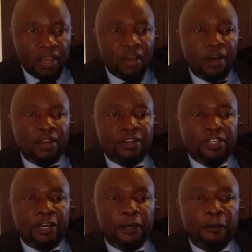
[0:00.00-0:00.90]
and
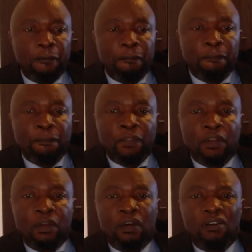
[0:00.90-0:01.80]

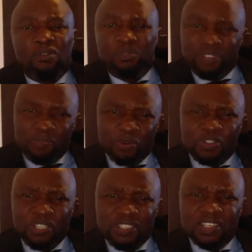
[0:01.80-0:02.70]
the
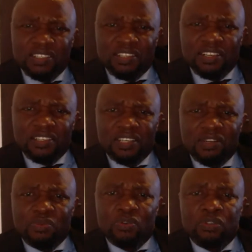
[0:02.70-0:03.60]
procedures, as I
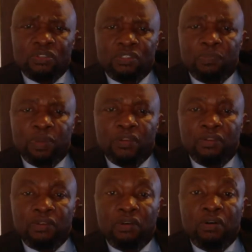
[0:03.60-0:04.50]
said, would
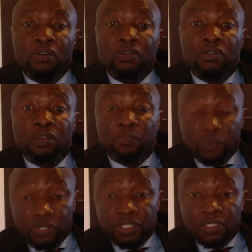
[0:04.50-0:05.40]
depend on the
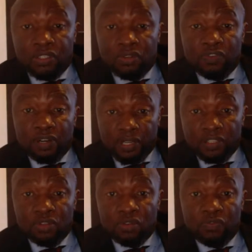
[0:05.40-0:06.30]
procedures of
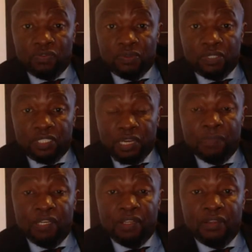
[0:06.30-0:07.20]
arrest, of
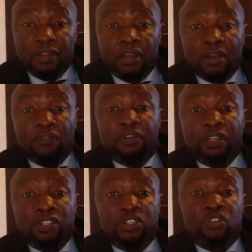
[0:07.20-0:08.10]
determining
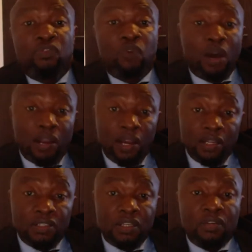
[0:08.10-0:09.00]
validity of
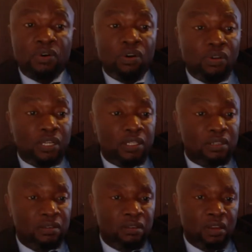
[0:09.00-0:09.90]
warrants and all that.
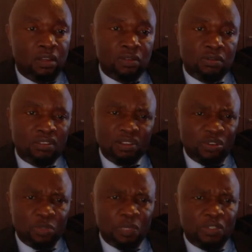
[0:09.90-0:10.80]
So the
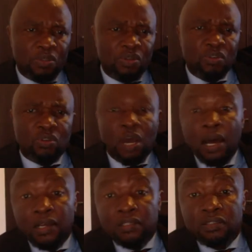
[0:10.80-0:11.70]
accused person also
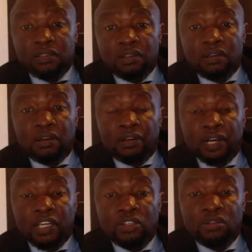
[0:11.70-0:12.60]
has a
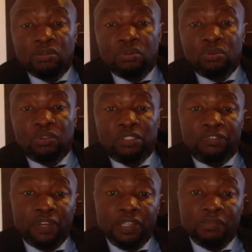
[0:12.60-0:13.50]
right to
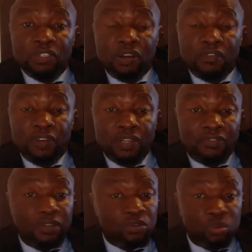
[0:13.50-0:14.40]
defend himself and
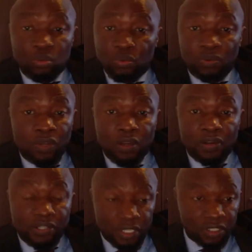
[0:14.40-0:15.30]
even to
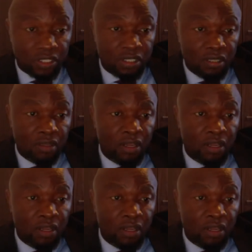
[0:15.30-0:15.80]
resist